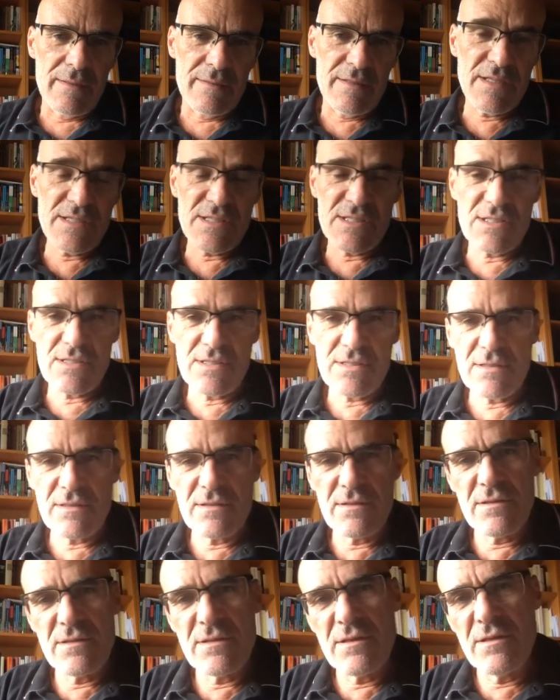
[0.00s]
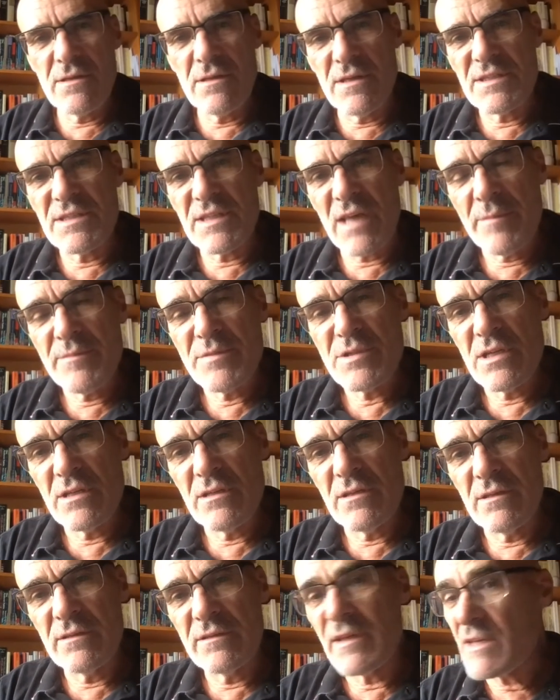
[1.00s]
This
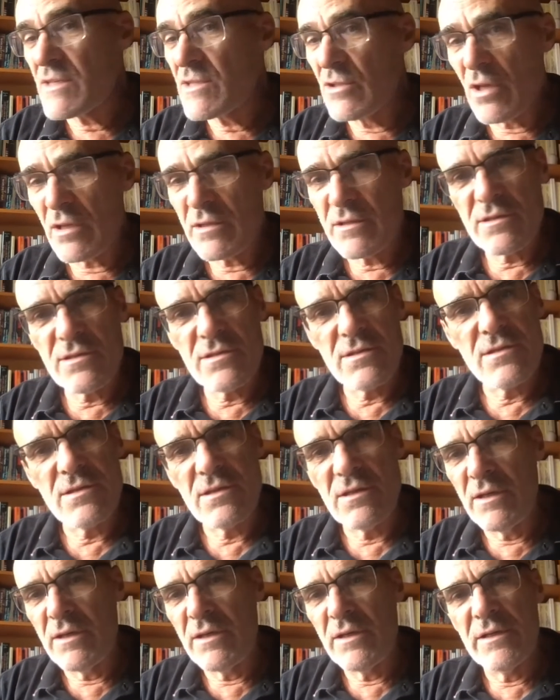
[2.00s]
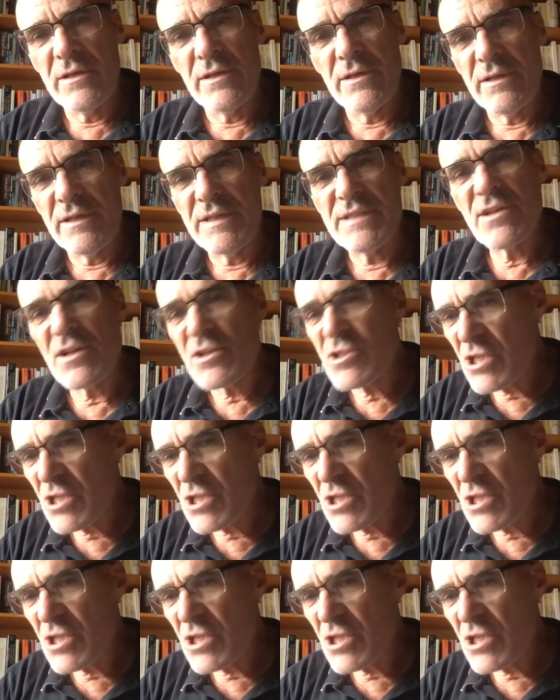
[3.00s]
assumption does not, uh, is not